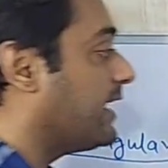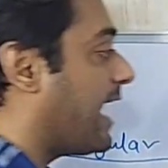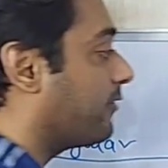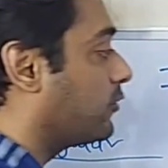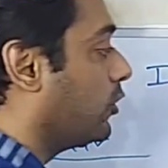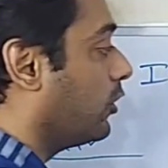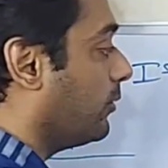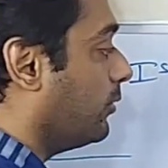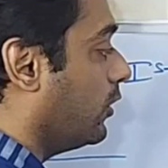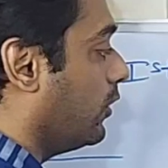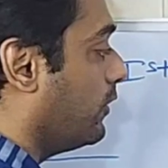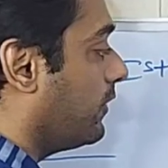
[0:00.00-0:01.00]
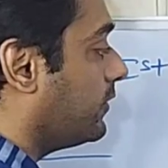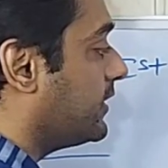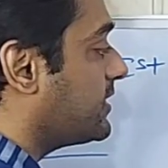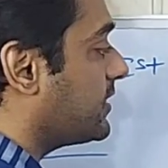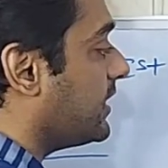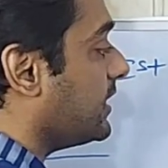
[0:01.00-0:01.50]
have to remove
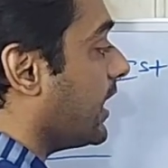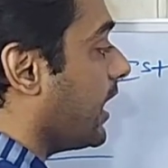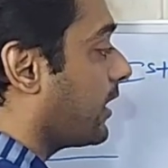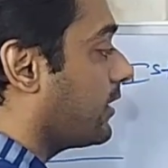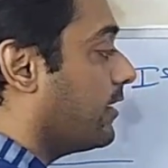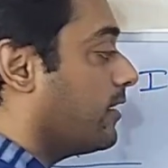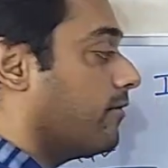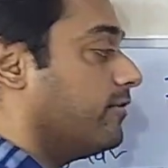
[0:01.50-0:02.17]
this ER.